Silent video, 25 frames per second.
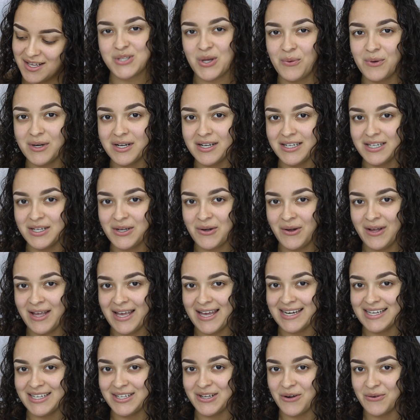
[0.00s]
So we're gonna go
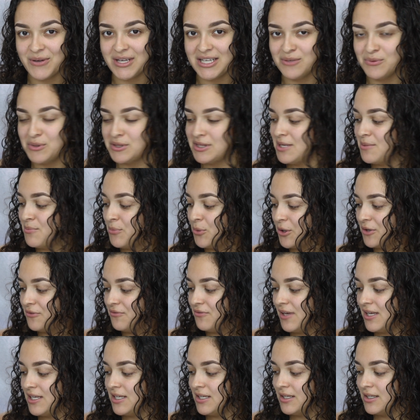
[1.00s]
ahead and go in with the
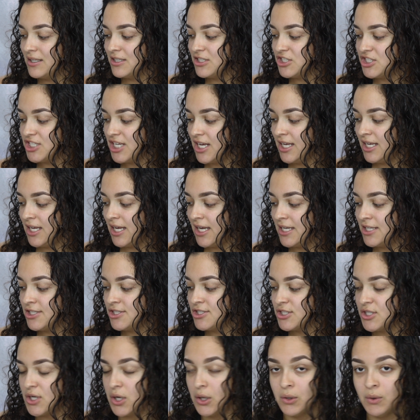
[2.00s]
Morphe
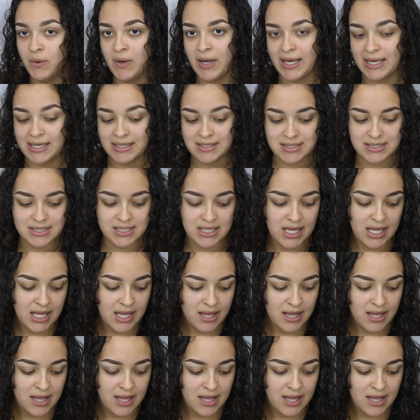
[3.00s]
JH08.